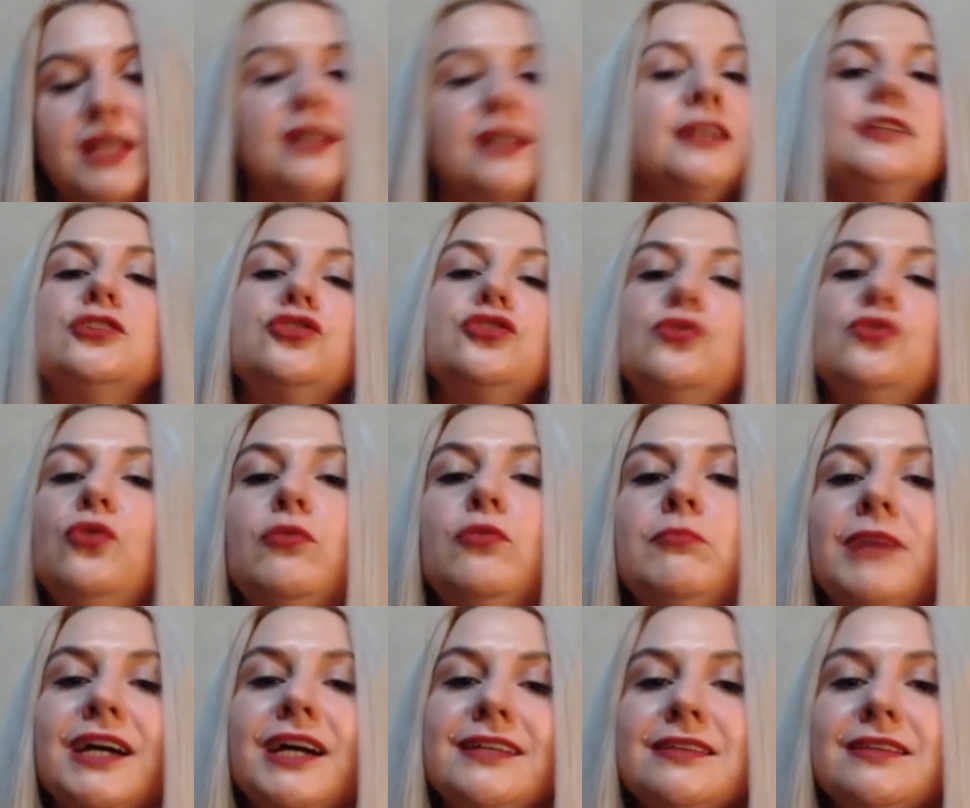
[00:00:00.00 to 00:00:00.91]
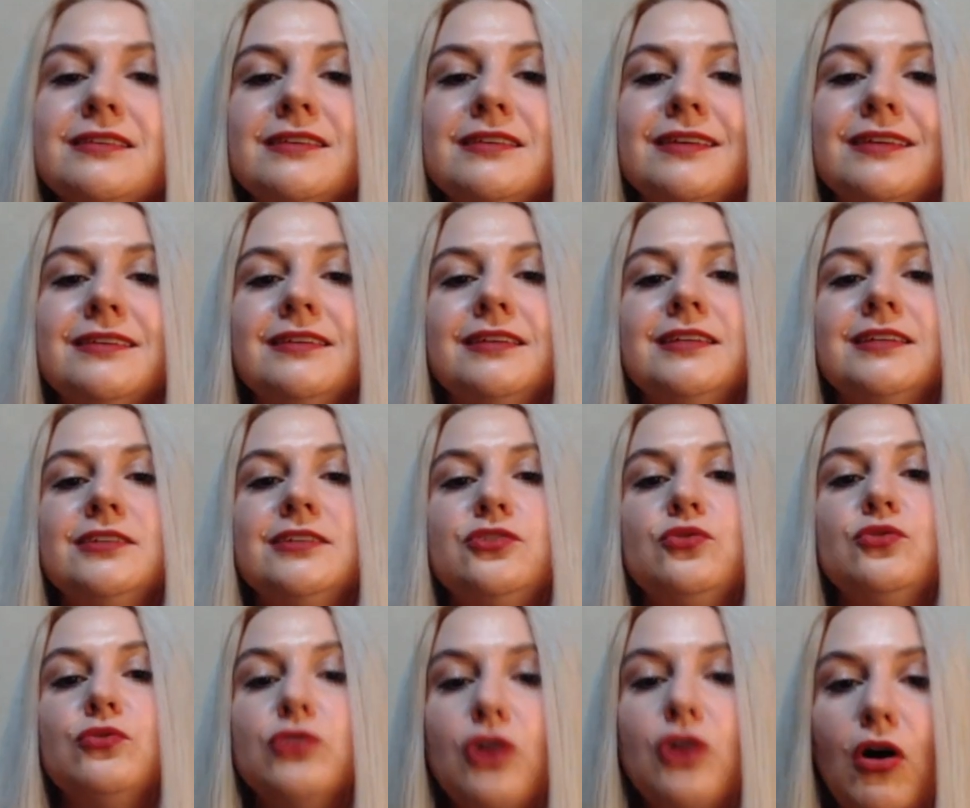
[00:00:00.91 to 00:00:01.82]
Is your mindset is
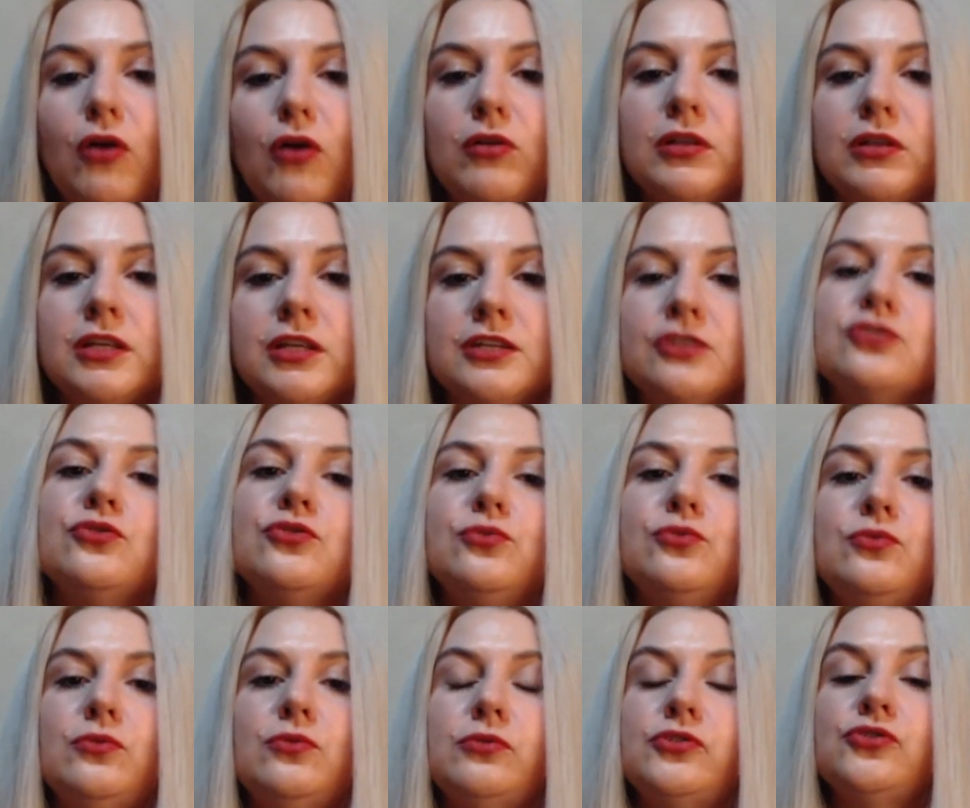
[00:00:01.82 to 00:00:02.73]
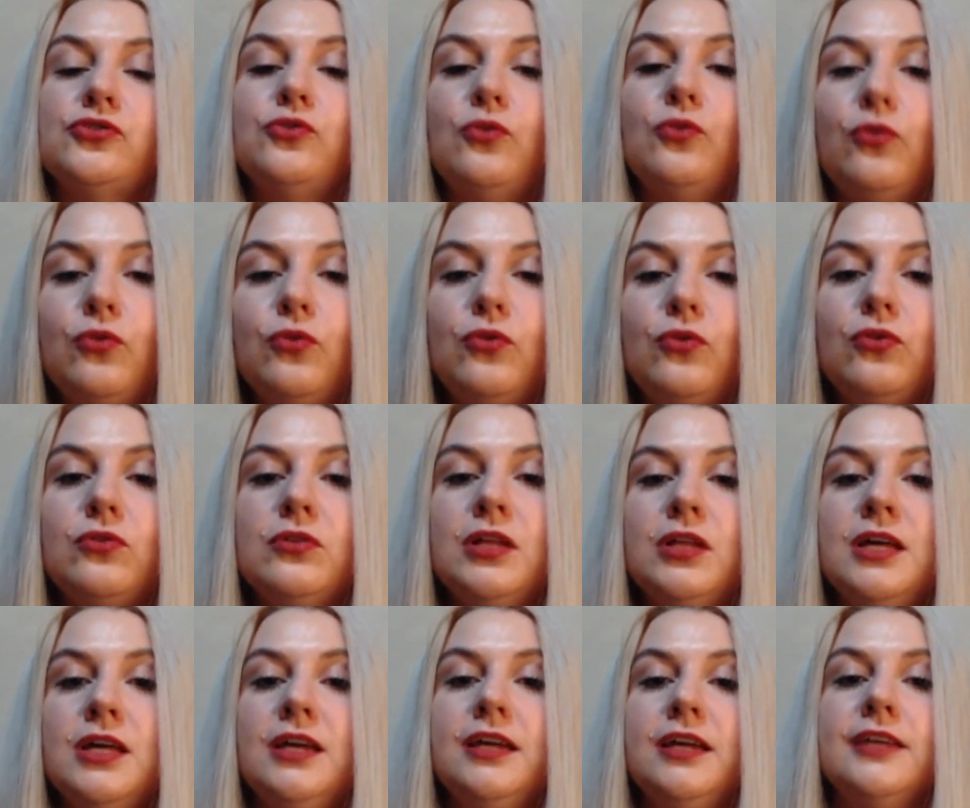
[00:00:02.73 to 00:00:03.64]
your golden tool to all
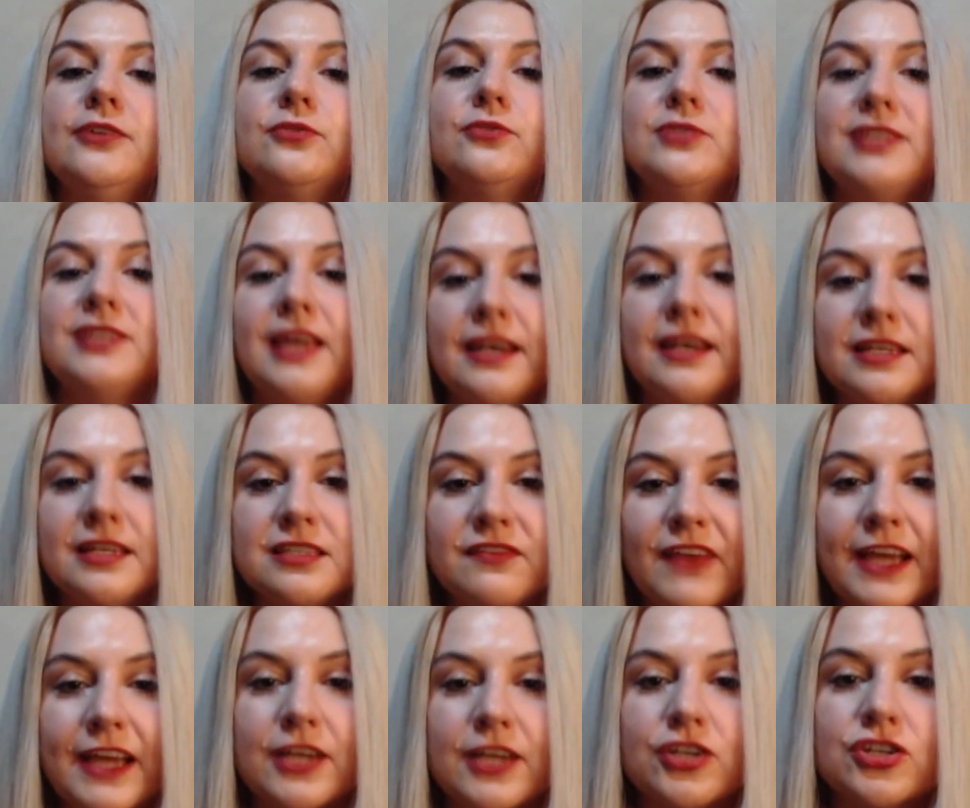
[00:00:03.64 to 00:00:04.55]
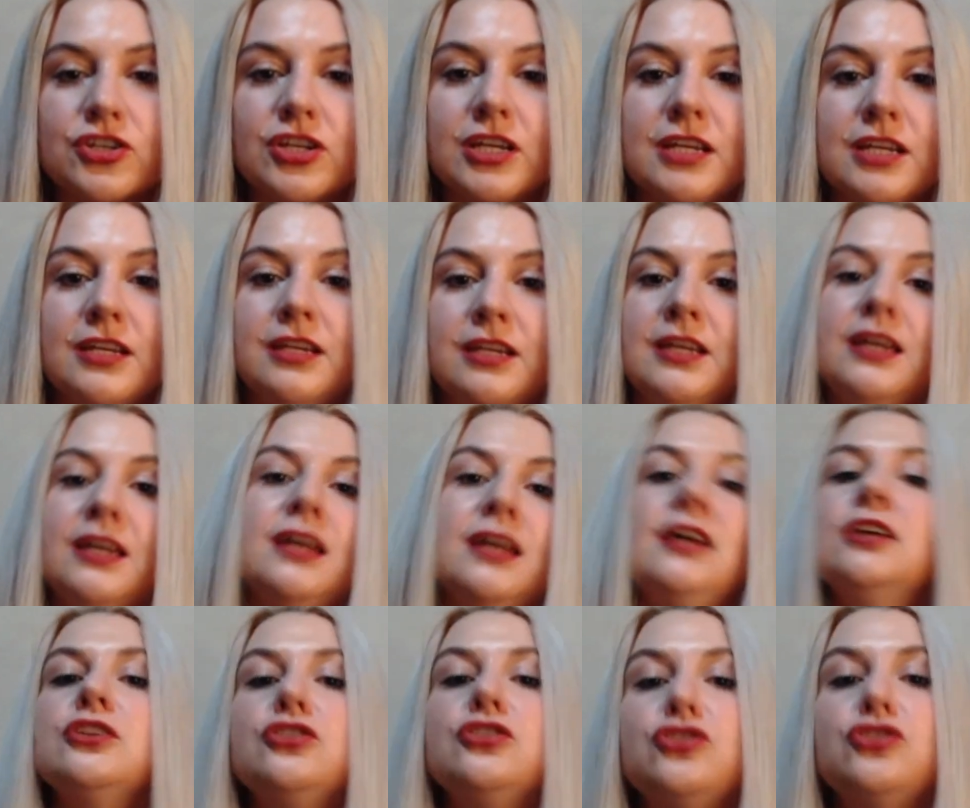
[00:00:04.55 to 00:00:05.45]
your satisfaction,
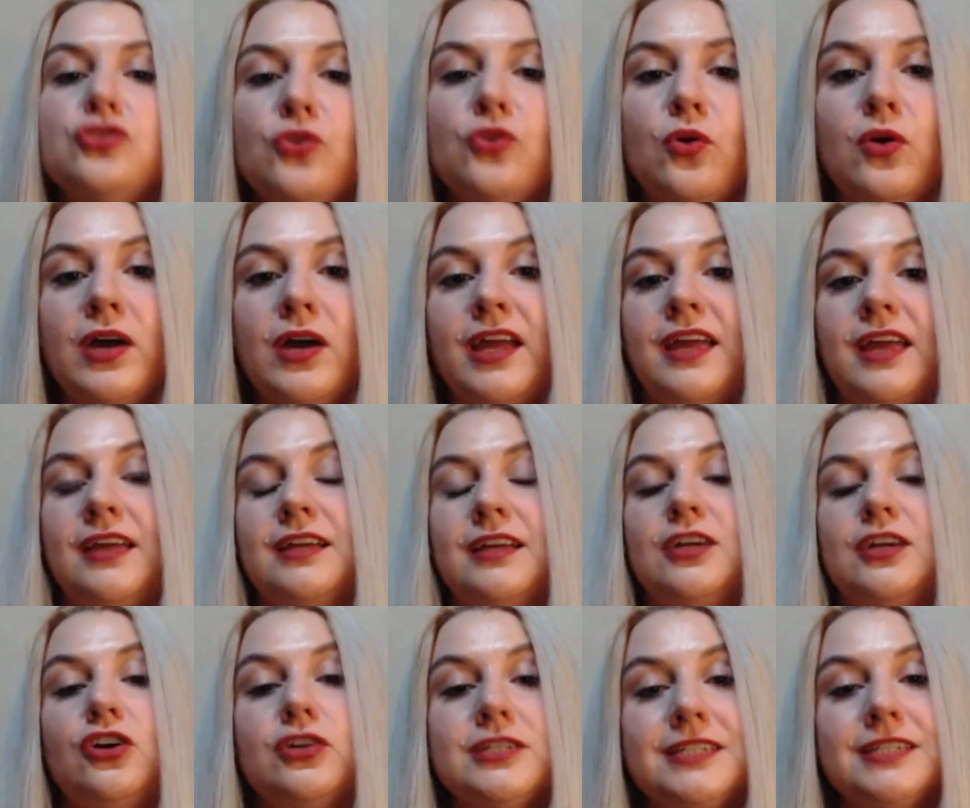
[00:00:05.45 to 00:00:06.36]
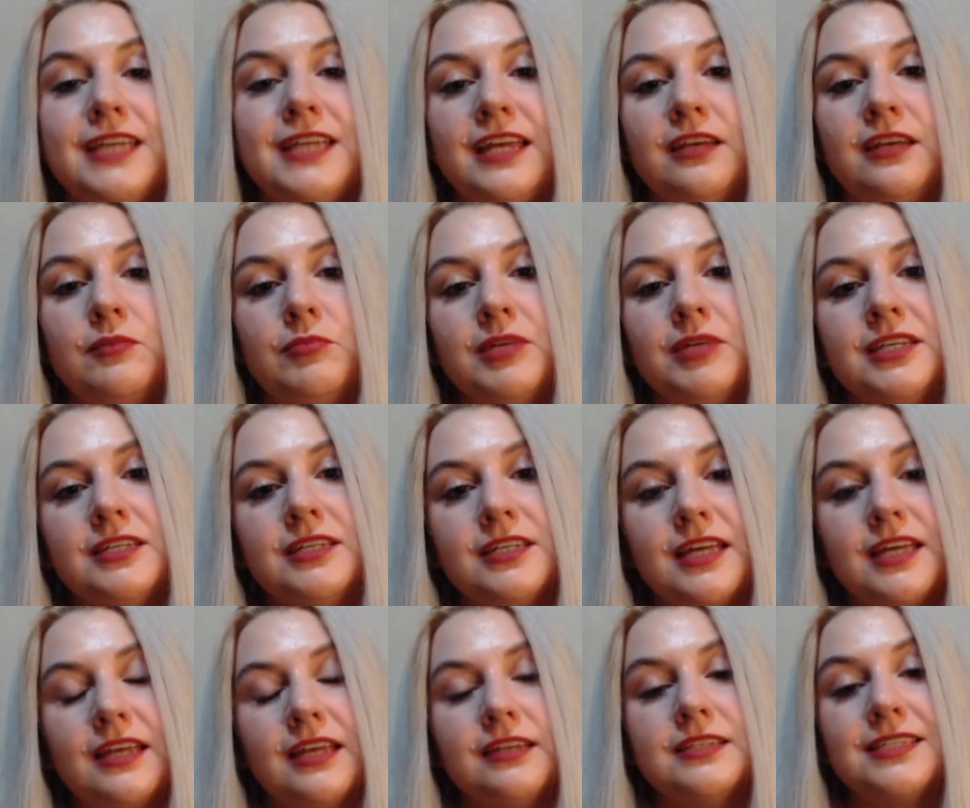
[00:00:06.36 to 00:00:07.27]
joy, contentment,
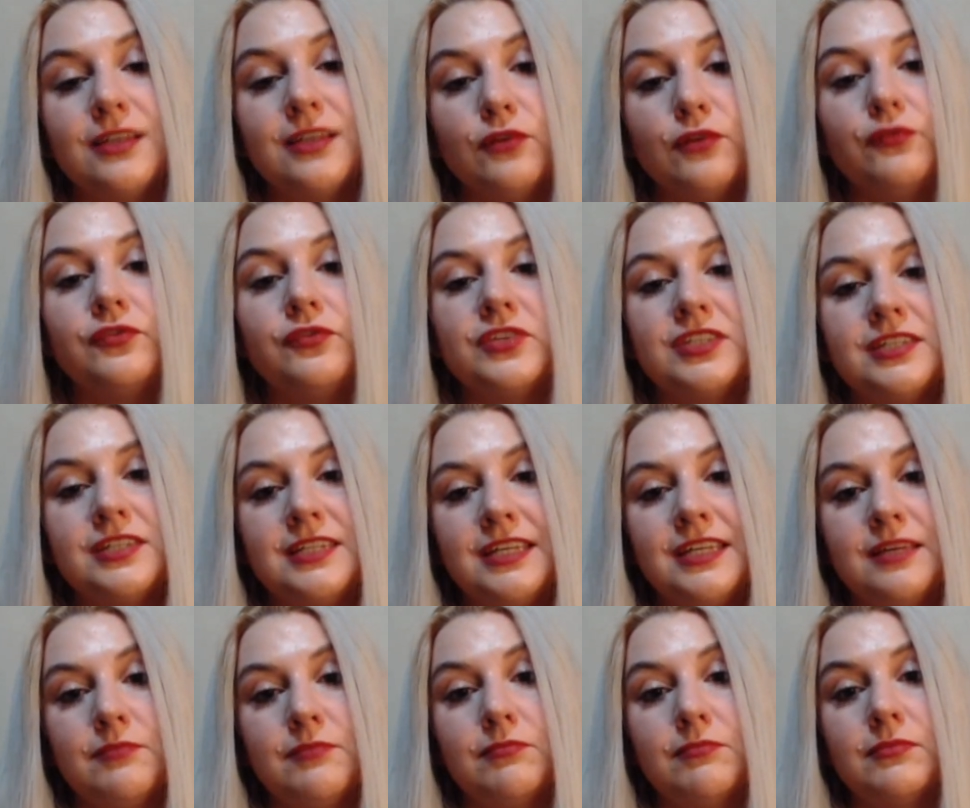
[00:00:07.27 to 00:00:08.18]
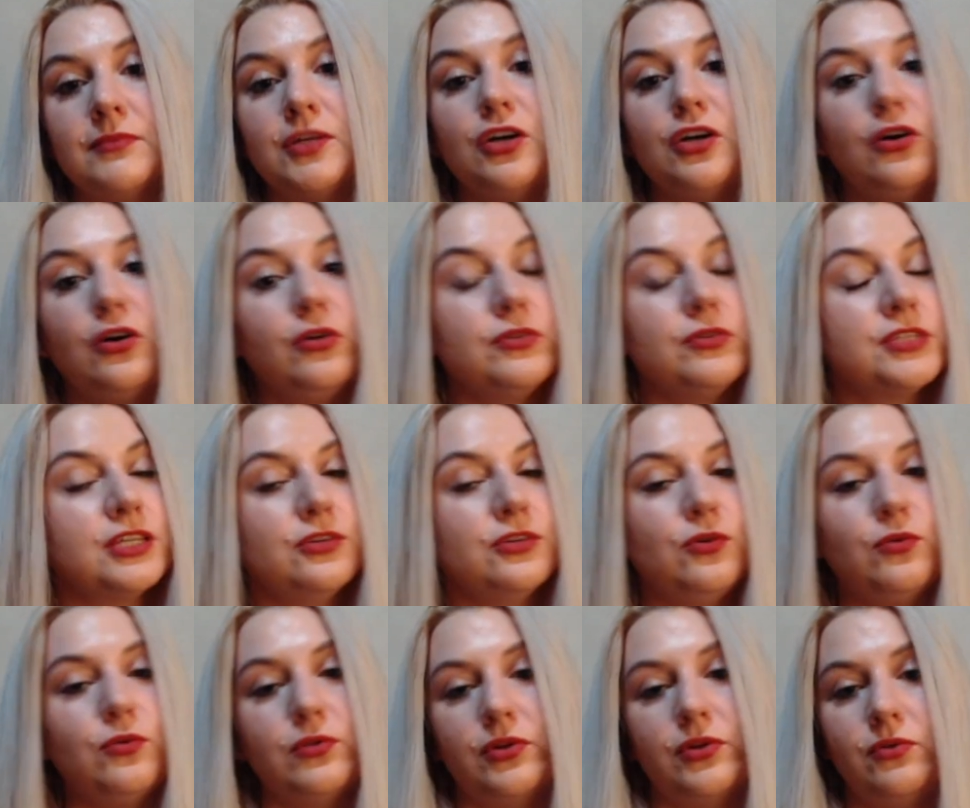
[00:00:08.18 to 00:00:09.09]
and self-esteem goals in
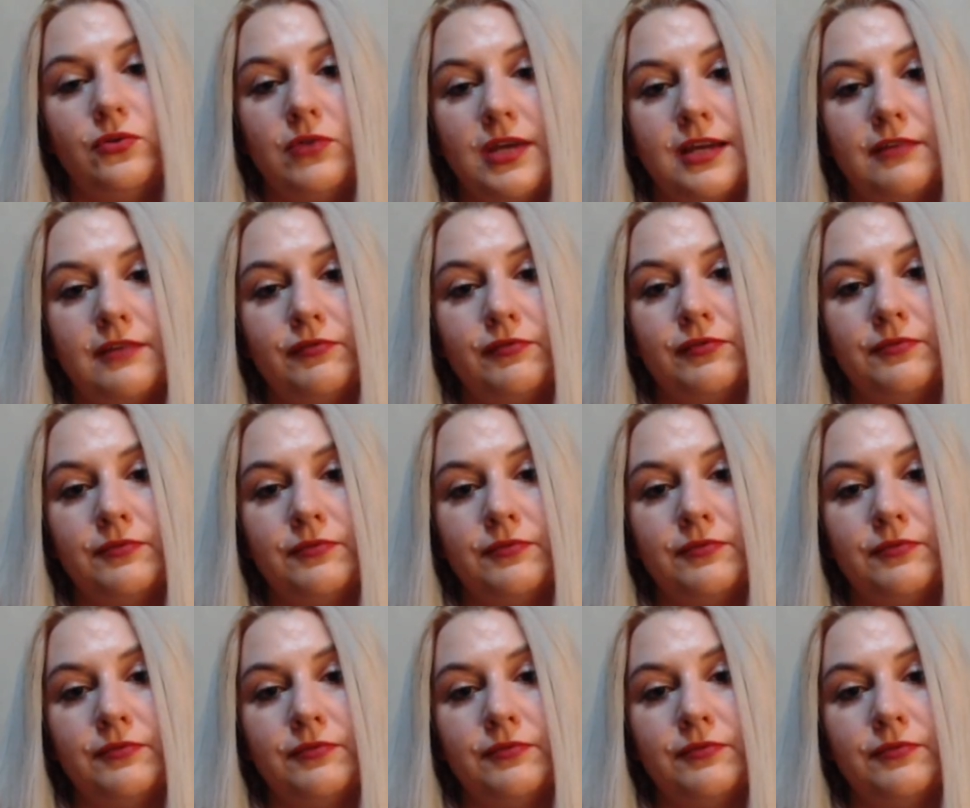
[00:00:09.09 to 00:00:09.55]
all your life